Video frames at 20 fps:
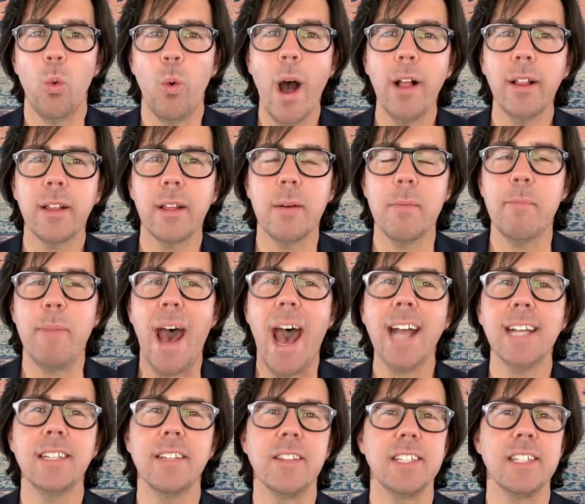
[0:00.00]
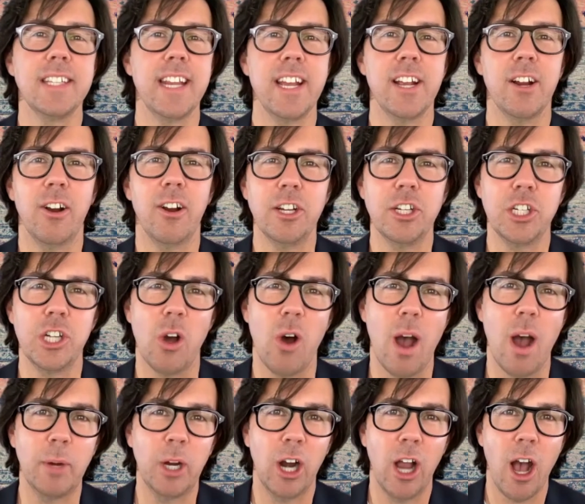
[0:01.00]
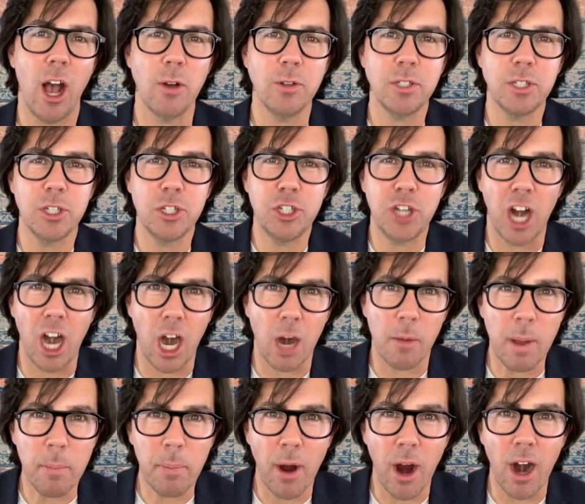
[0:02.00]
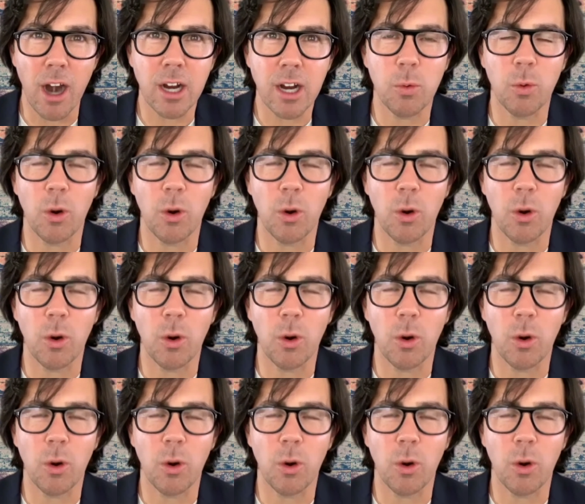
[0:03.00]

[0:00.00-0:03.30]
Welcome back to the City Current Show. I'm your host, Jeremy Park.